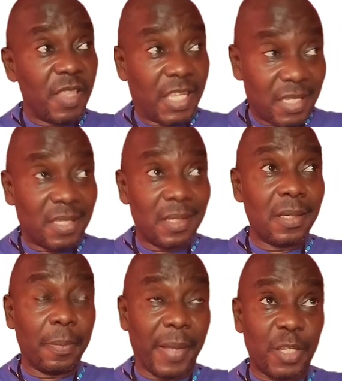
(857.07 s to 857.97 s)
this
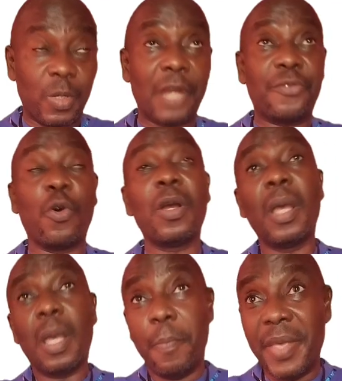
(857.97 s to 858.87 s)
particular
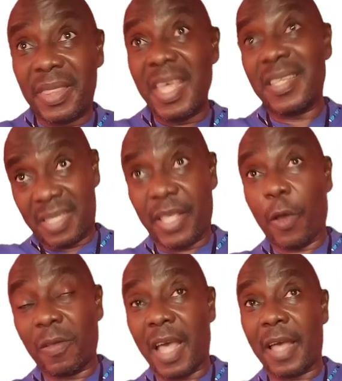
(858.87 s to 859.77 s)
drug, B takes
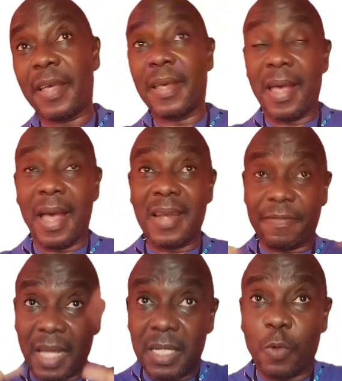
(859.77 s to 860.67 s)
the other, and
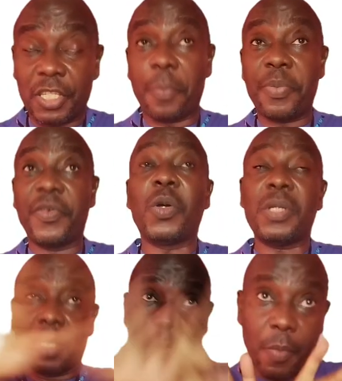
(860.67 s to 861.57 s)
after the washout
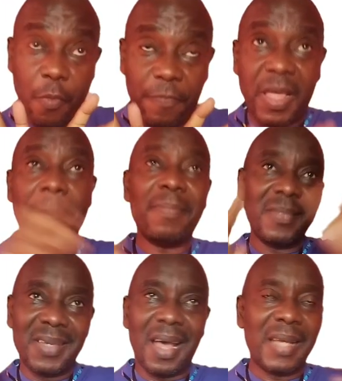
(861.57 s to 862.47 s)
period we move them.
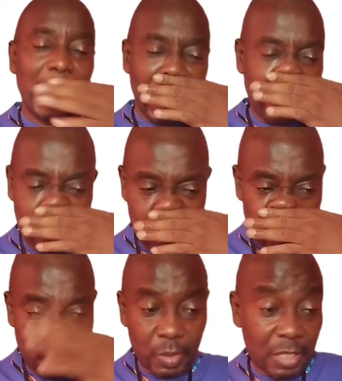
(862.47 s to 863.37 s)
And
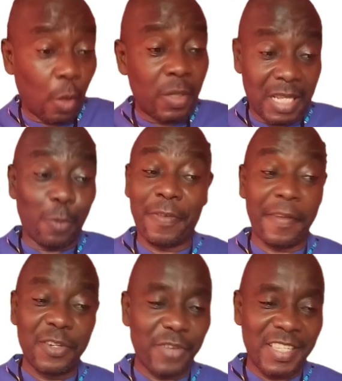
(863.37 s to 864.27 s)
so these are
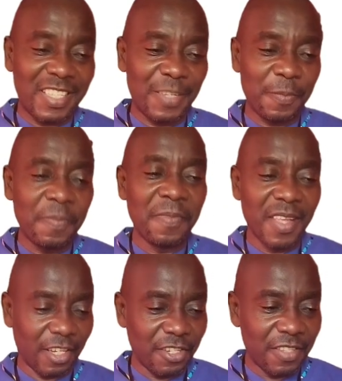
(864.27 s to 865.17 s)
very interesting
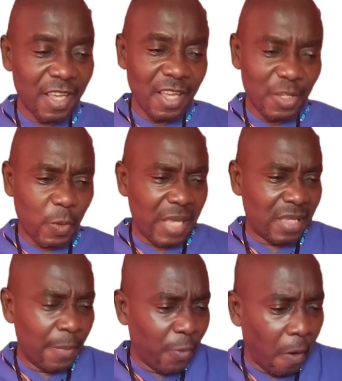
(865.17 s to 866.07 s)
touches. So
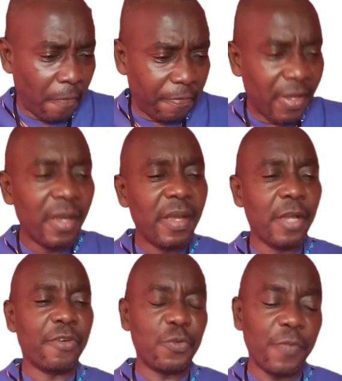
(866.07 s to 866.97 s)
example of
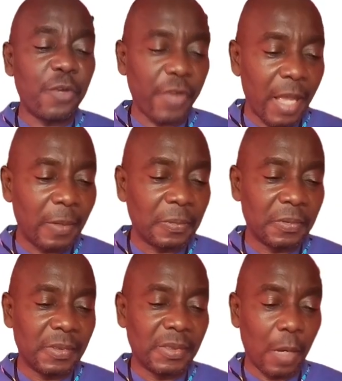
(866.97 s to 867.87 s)
a crossover trial
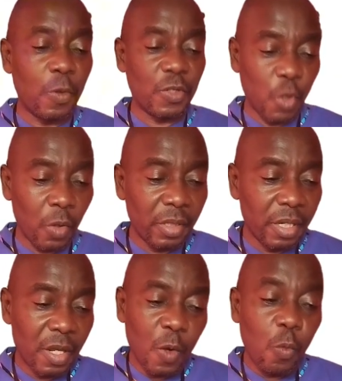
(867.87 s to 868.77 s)
that was
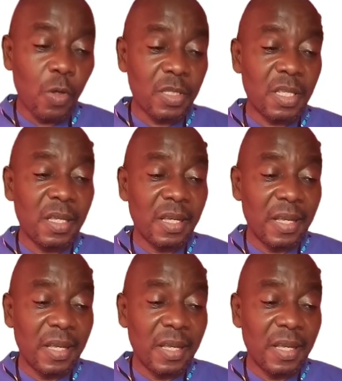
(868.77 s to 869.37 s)
done was